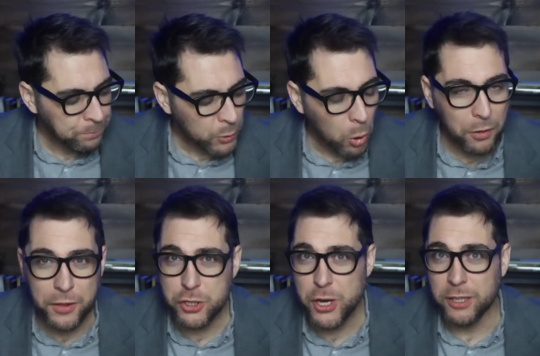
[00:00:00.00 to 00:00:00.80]
Goal of
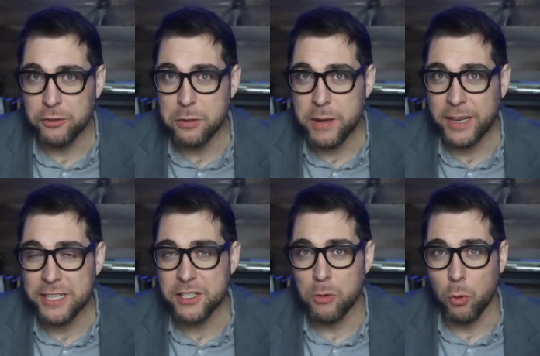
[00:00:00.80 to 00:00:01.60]
this channel is to be
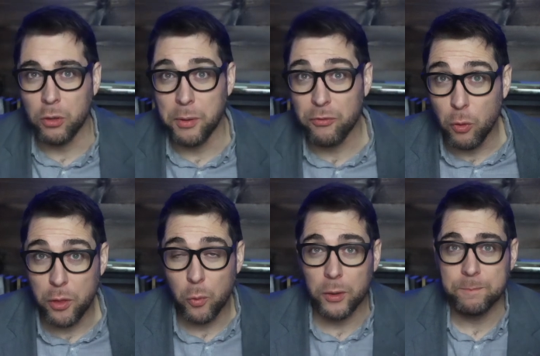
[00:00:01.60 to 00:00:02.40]
against the world, but for
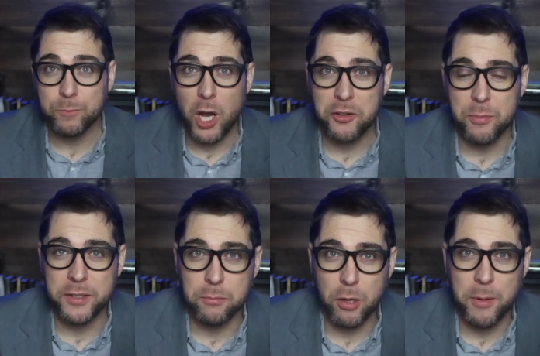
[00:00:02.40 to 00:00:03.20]
the world.
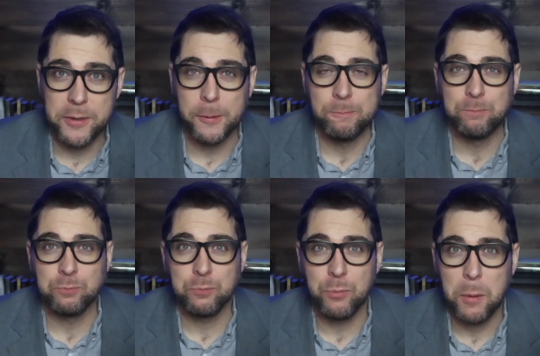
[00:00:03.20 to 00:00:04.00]
Contramundo Promundo.
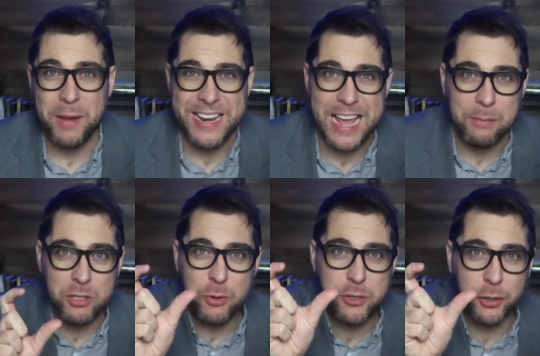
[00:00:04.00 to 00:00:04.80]
My name
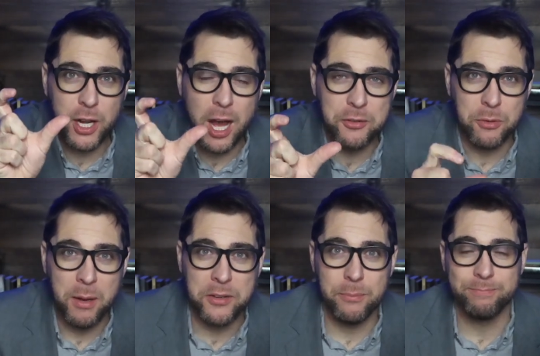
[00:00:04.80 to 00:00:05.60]
is Richard
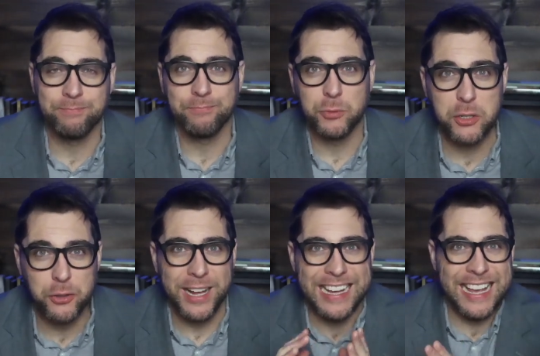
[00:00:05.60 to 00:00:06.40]
Contramundum,
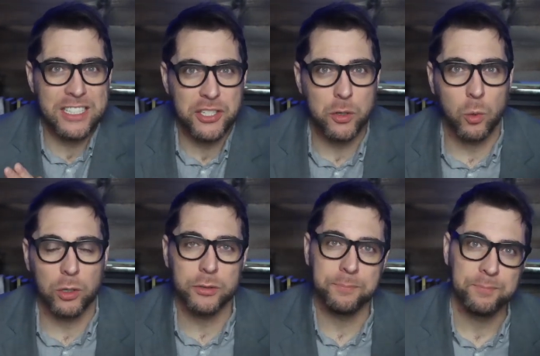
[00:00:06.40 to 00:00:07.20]
Richard Against the
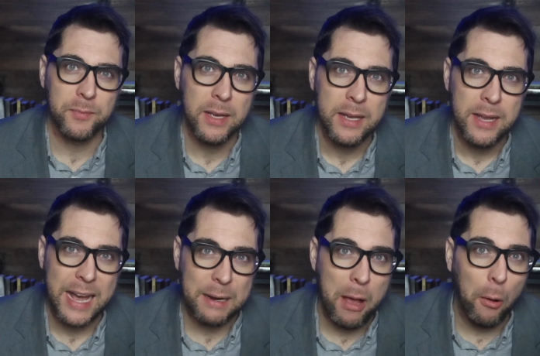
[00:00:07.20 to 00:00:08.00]
World.
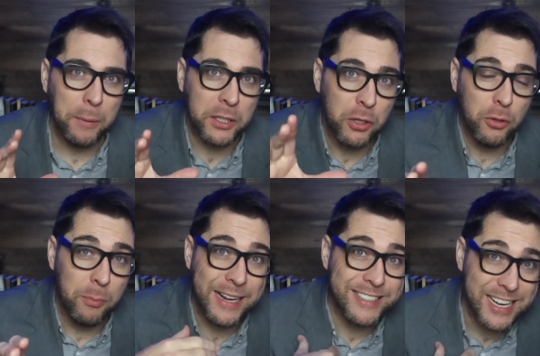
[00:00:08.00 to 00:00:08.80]
And I'm helping you.
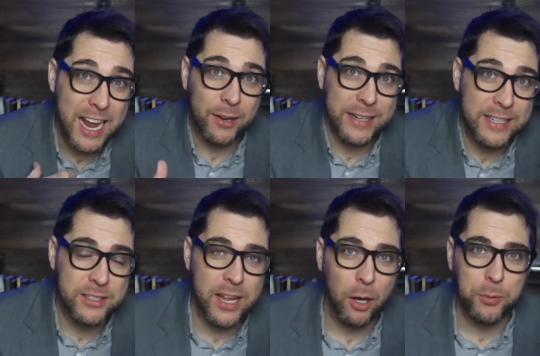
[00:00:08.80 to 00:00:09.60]
My desire
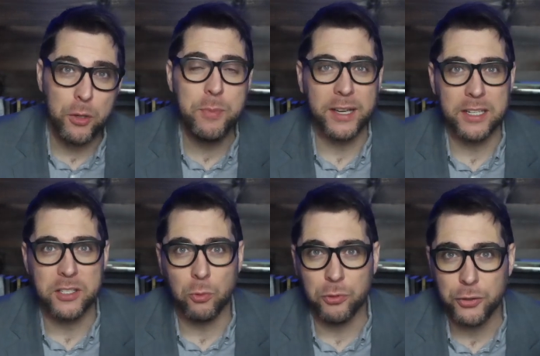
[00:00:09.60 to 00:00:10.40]
is to help you be against
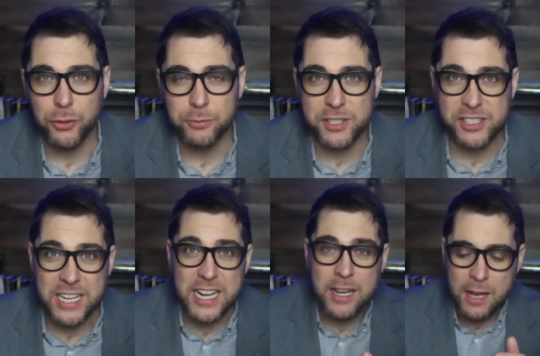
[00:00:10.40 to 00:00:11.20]
the world too. To
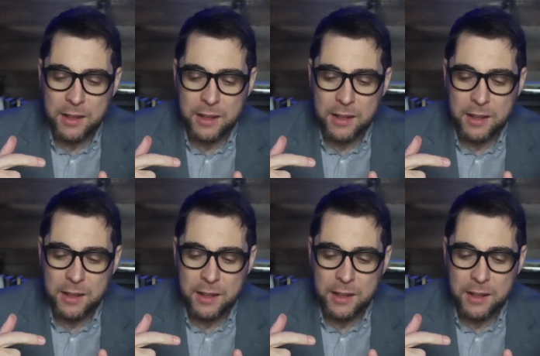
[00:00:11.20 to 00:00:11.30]
see